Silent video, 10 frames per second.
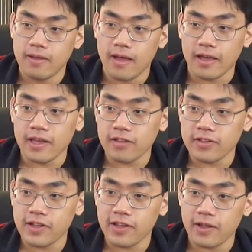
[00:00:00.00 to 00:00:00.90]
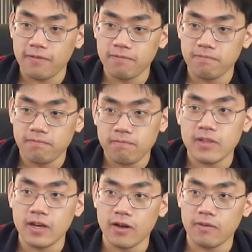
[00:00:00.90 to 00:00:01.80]
I guess,
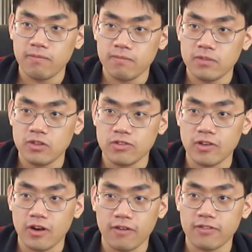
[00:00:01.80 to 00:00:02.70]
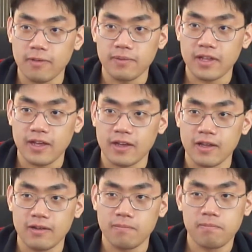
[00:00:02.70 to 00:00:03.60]
you know, to start off simply, it
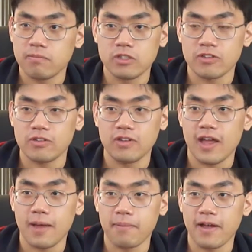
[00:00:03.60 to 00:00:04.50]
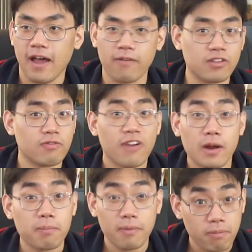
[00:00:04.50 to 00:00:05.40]
could just do that, but I was
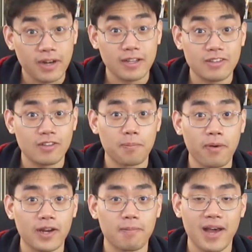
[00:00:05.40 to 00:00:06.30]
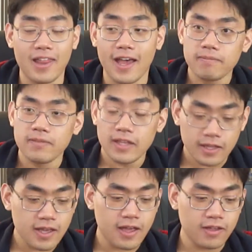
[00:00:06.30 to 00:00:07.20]
pretty disappointed by that.
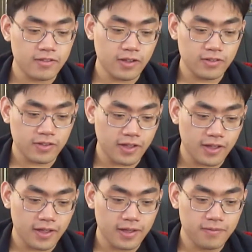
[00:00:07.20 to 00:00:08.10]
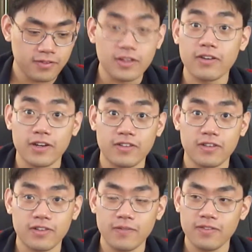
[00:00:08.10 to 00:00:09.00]
He sells security
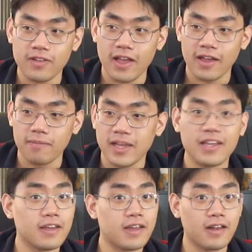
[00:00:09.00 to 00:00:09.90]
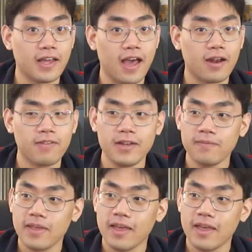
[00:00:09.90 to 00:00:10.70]
systems and making a killing out of it.